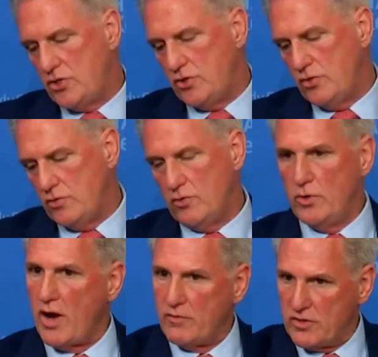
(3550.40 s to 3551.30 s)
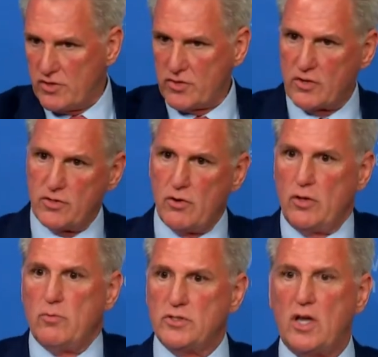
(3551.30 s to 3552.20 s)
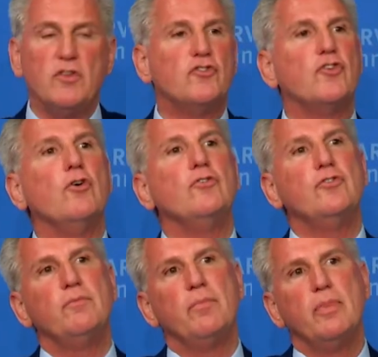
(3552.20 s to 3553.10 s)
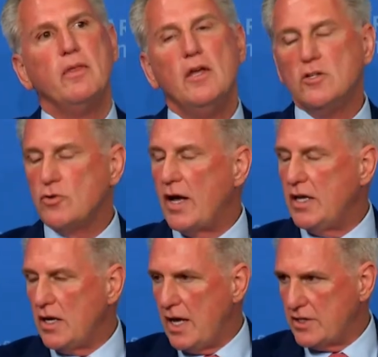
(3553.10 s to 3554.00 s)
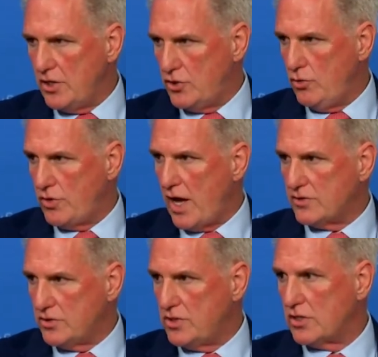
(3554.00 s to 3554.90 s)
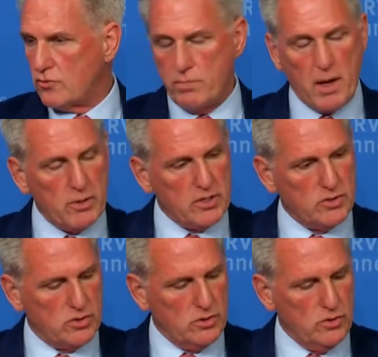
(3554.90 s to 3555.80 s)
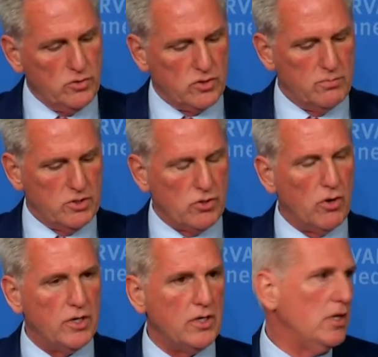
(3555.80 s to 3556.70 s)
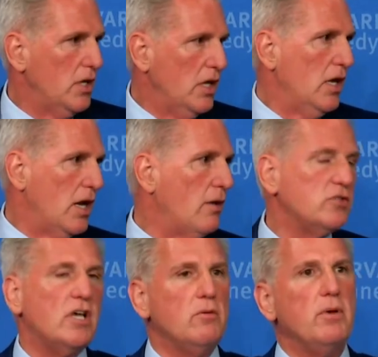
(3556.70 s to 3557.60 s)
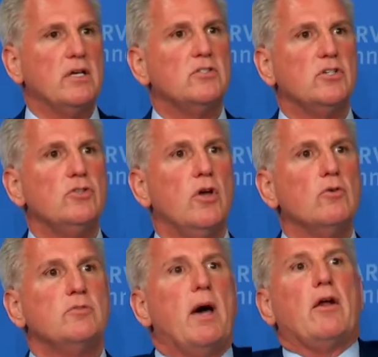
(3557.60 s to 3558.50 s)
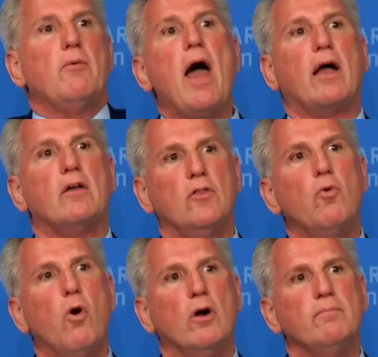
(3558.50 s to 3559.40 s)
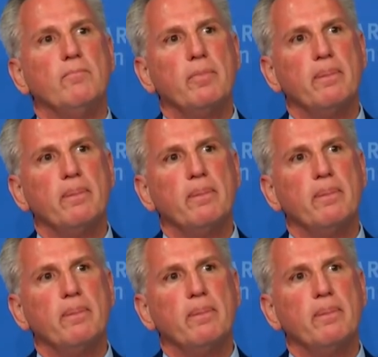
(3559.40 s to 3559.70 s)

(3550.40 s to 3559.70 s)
issue, we were having this discussion earlier, was on the surge. So I get elected in 2006. Republicans lose the majority. And I would say the biggest issue there was about Iraq and the war.